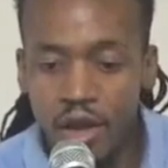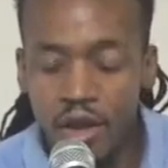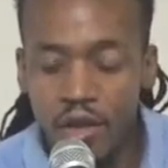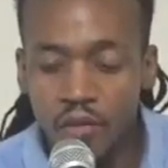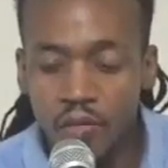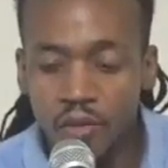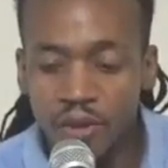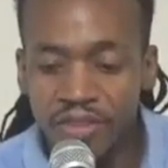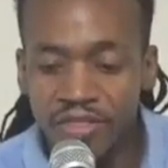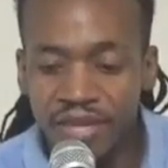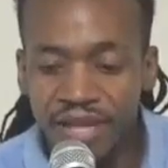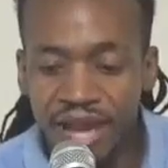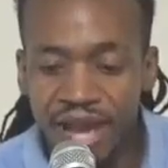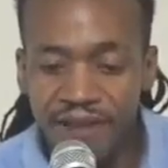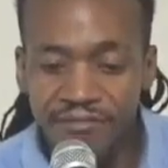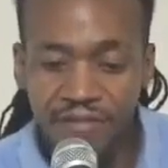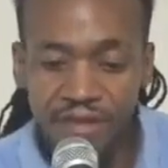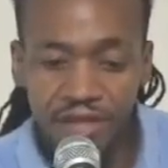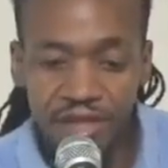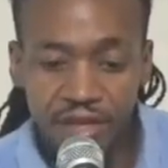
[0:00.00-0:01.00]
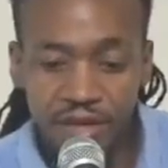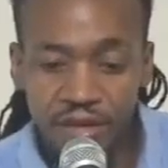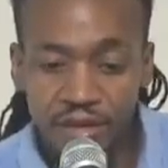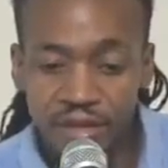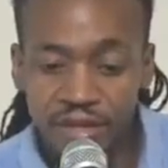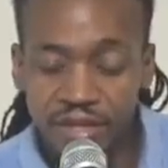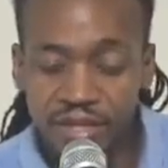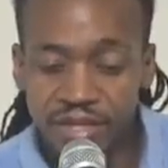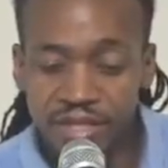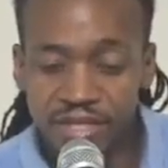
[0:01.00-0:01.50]
one thing I've learned
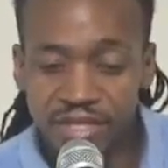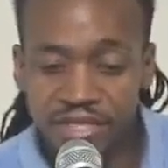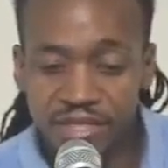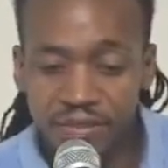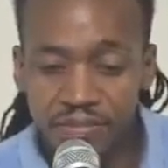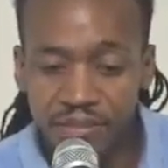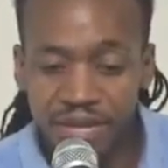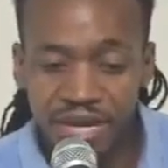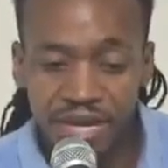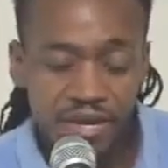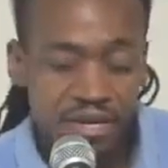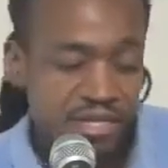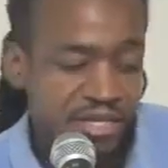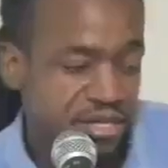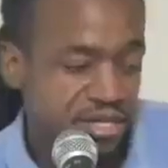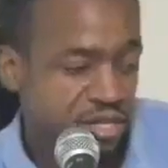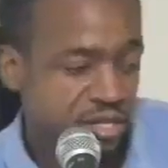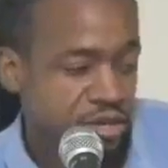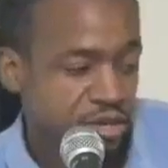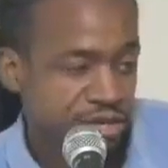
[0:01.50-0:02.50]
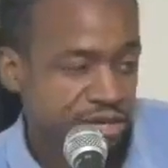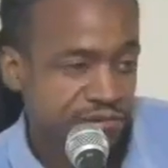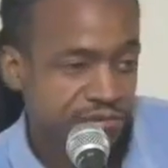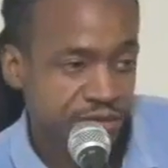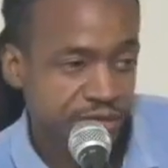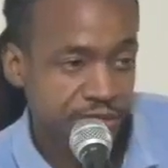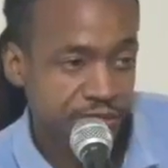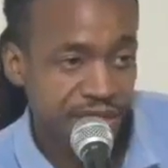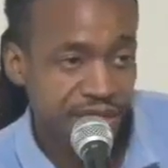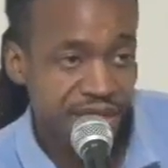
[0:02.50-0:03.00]
in this parenting journey
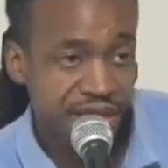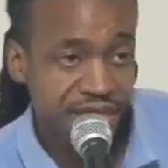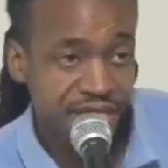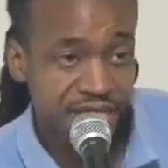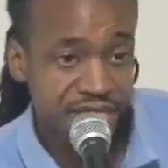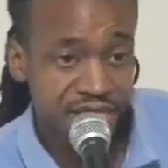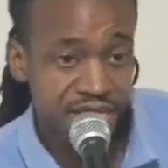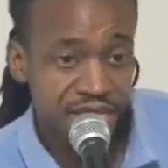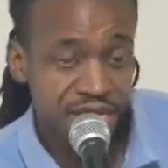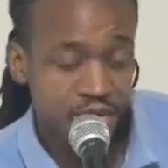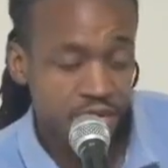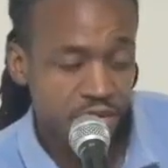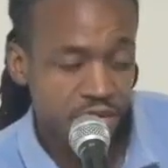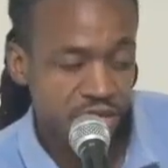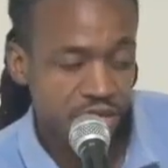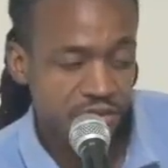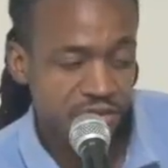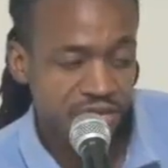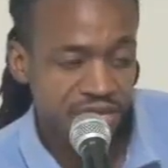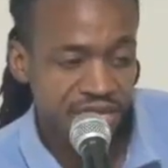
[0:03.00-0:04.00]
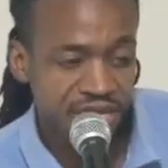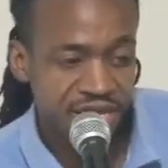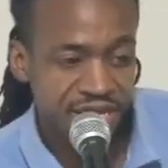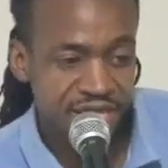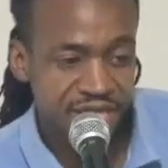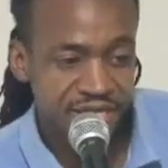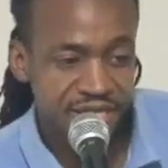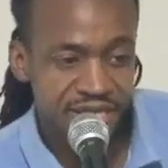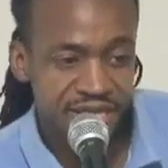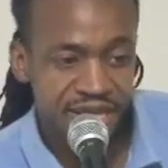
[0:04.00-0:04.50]
for the past year and some
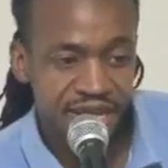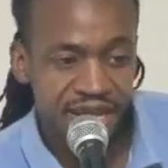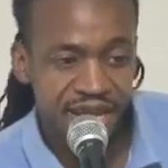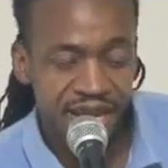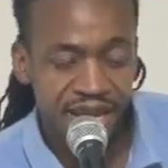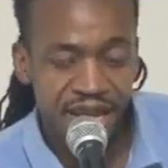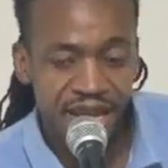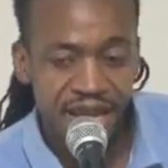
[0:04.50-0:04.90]
change is that